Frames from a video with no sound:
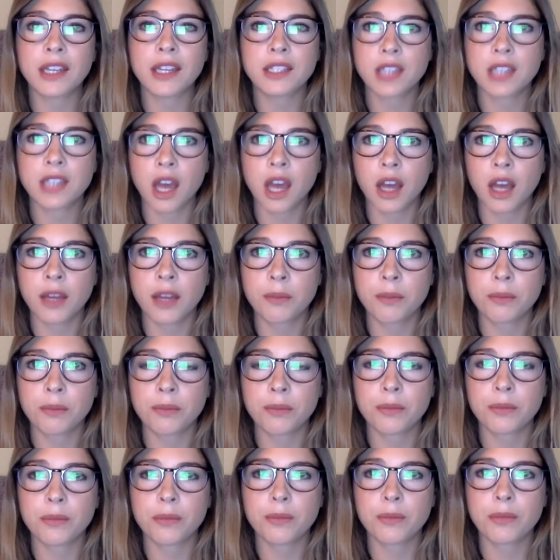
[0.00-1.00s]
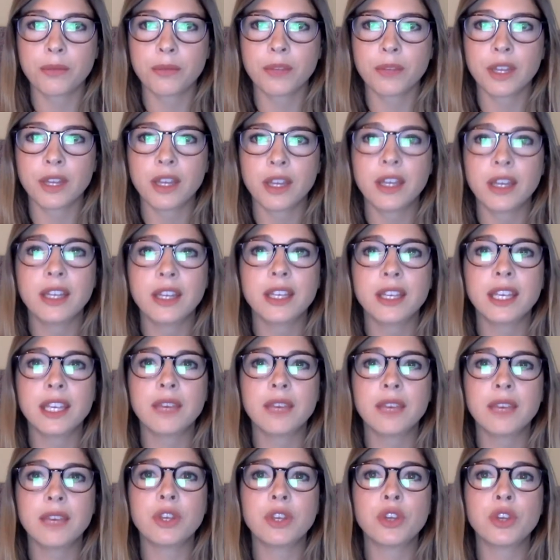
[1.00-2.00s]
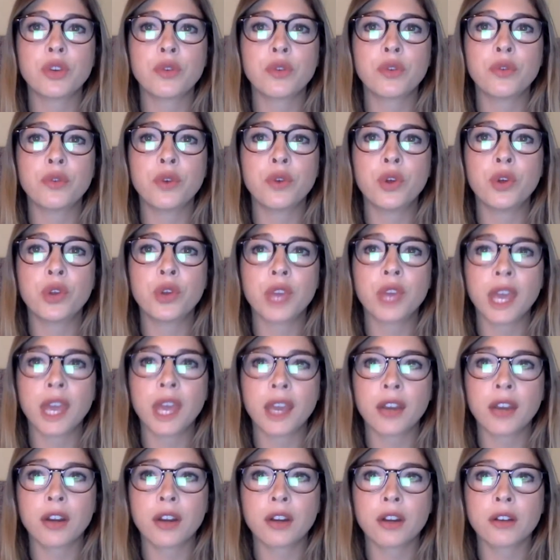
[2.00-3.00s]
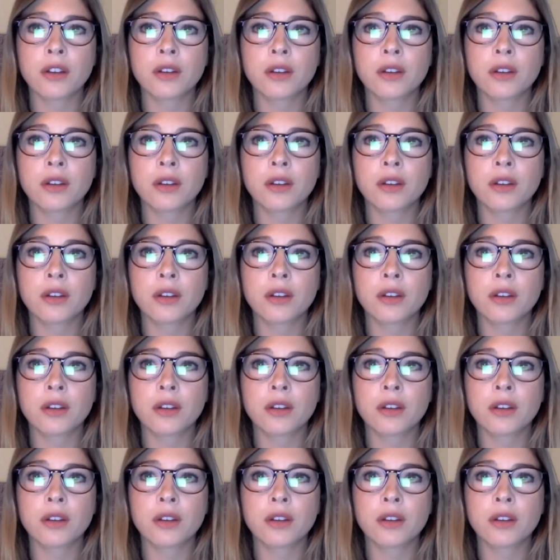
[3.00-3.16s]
time. Give it your full care,